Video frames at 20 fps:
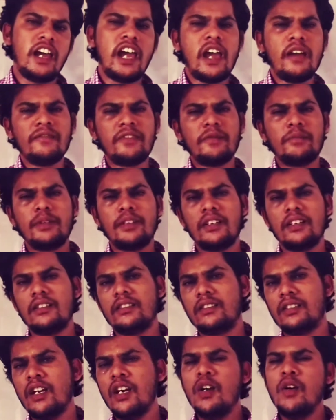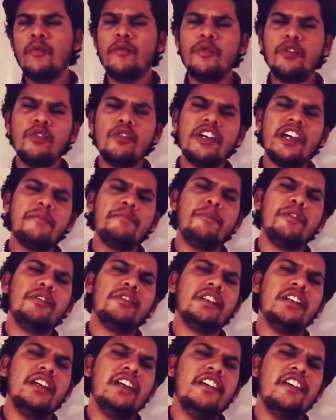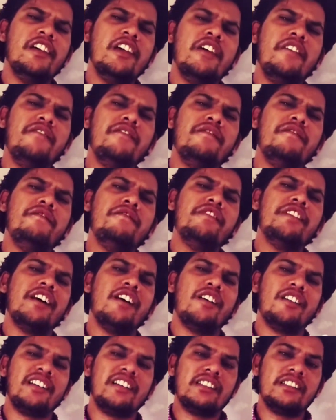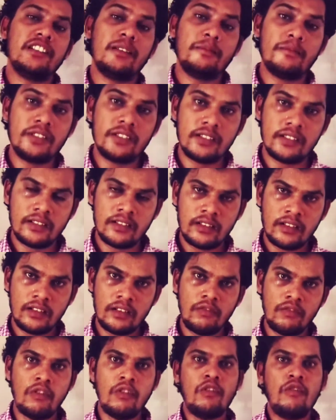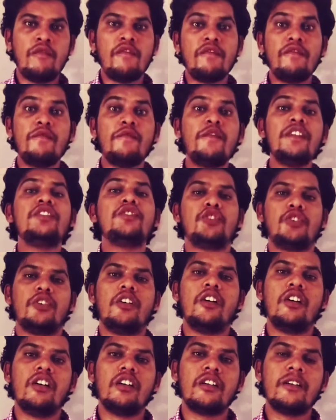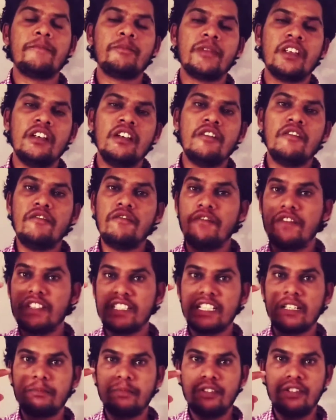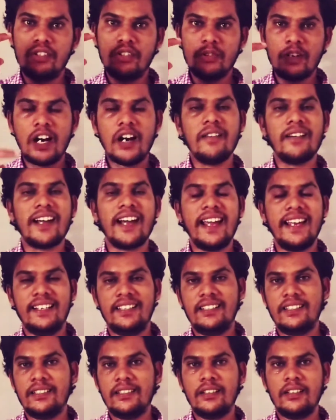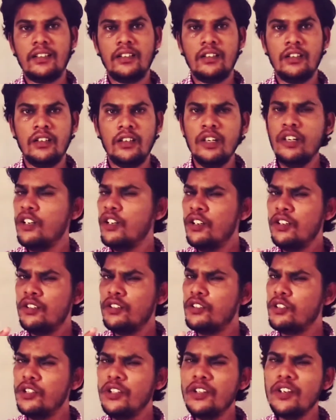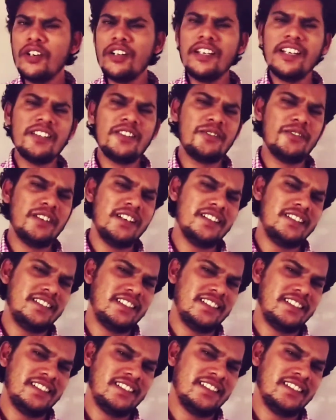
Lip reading: amphibians. We know about every organisms which are visible to our eyes. Do you know, dear students,